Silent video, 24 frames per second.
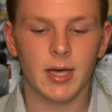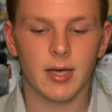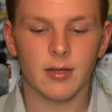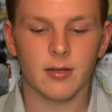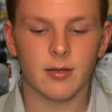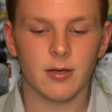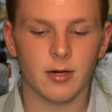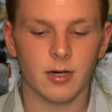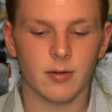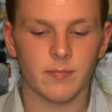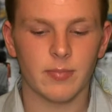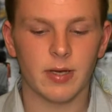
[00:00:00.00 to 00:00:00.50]

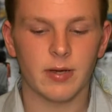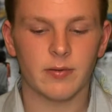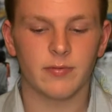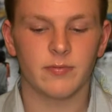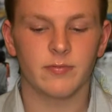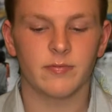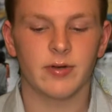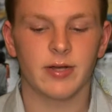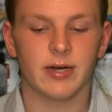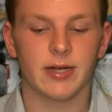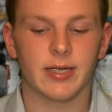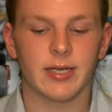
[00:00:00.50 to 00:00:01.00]
cutting back
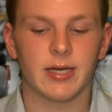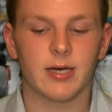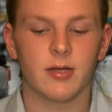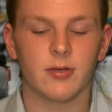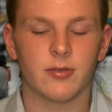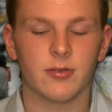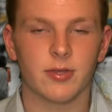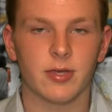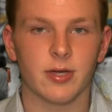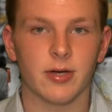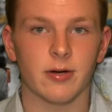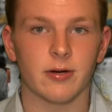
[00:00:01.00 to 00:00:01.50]
from providing
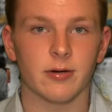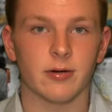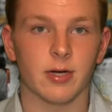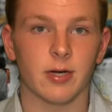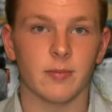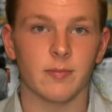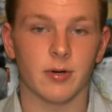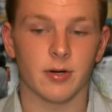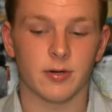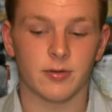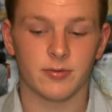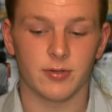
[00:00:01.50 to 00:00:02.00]
health care,
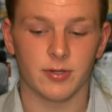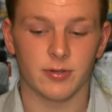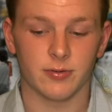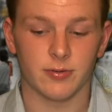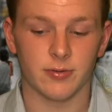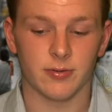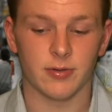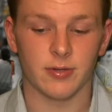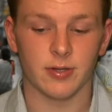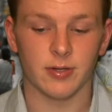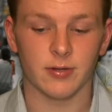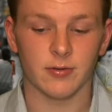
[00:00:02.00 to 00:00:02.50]
amongst other
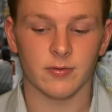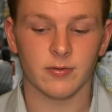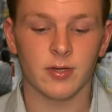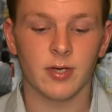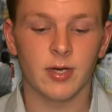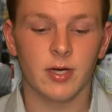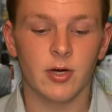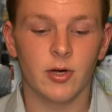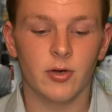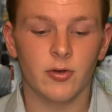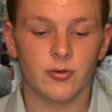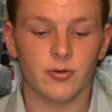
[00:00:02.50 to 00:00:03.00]
things,
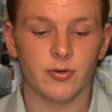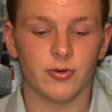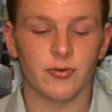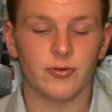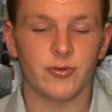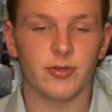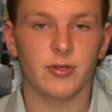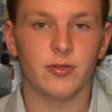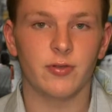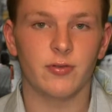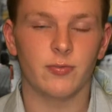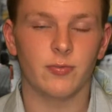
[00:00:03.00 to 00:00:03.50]
so our
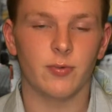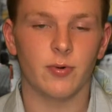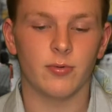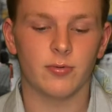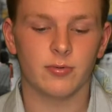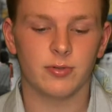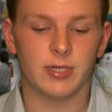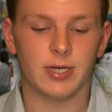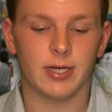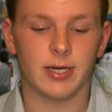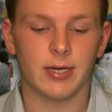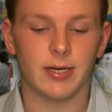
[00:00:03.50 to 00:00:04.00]
citizens
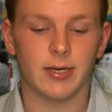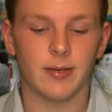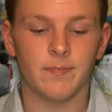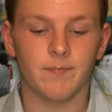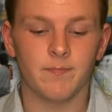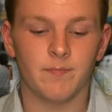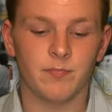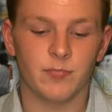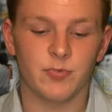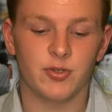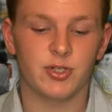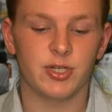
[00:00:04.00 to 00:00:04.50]
won't die
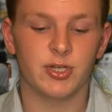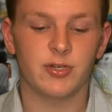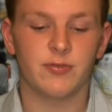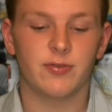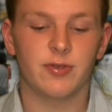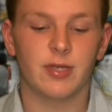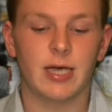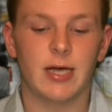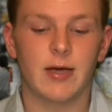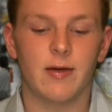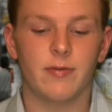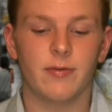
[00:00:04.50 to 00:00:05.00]
just
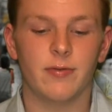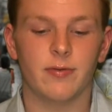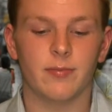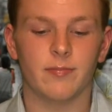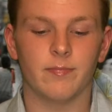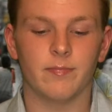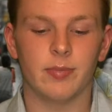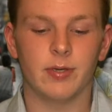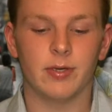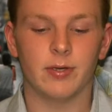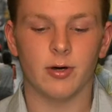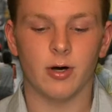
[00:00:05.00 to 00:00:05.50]
to have
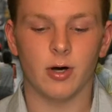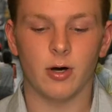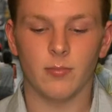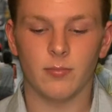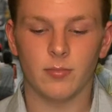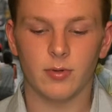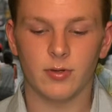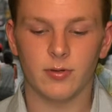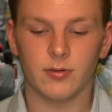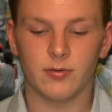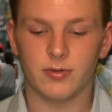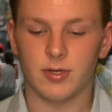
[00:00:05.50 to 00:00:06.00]
them be
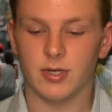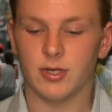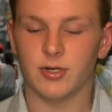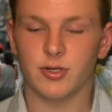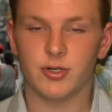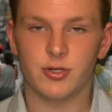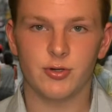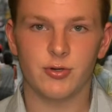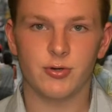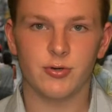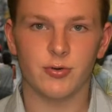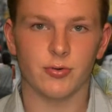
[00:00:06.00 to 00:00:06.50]
homeless,
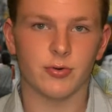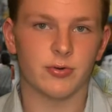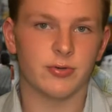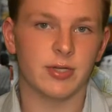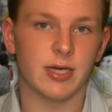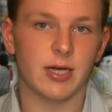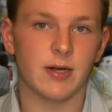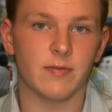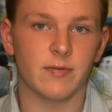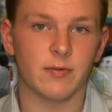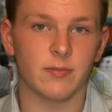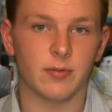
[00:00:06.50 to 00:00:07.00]
injured, or
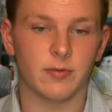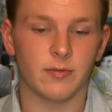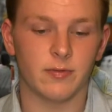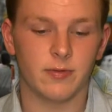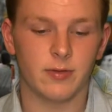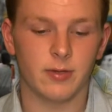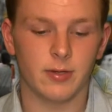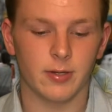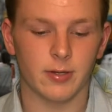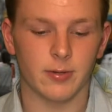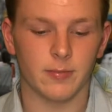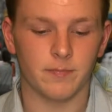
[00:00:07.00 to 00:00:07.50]
dead from a
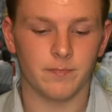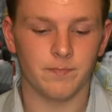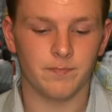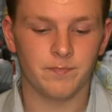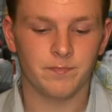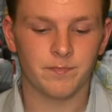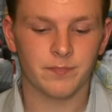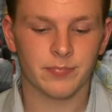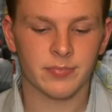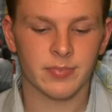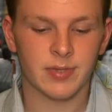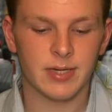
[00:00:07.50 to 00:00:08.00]
flood.
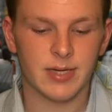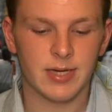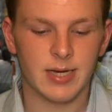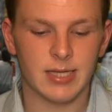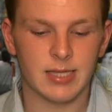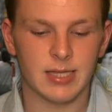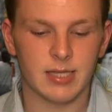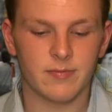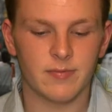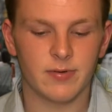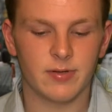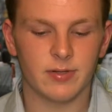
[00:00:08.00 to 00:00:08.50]

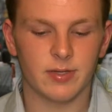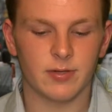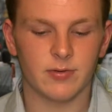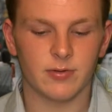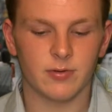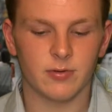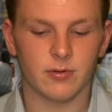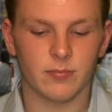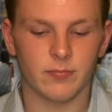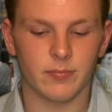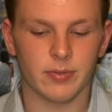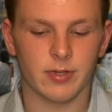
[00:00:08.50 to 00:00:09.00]
In the event that
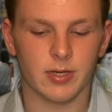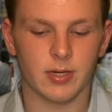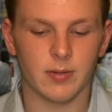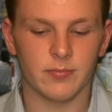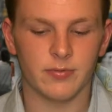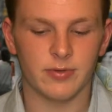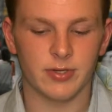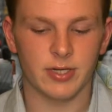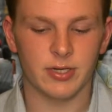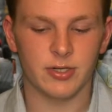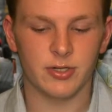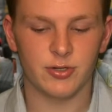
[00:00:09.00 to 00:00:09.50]
someone
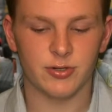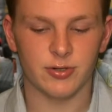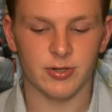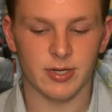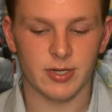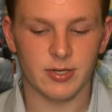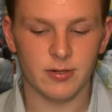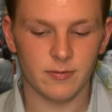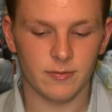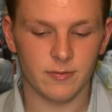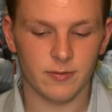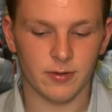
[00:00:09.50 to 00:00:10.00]
becomes injured
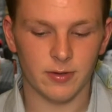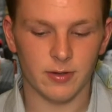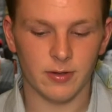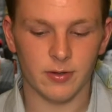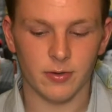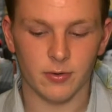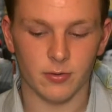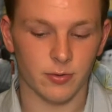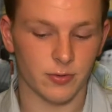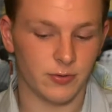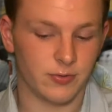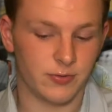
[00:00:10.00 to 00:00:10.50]
in a flood or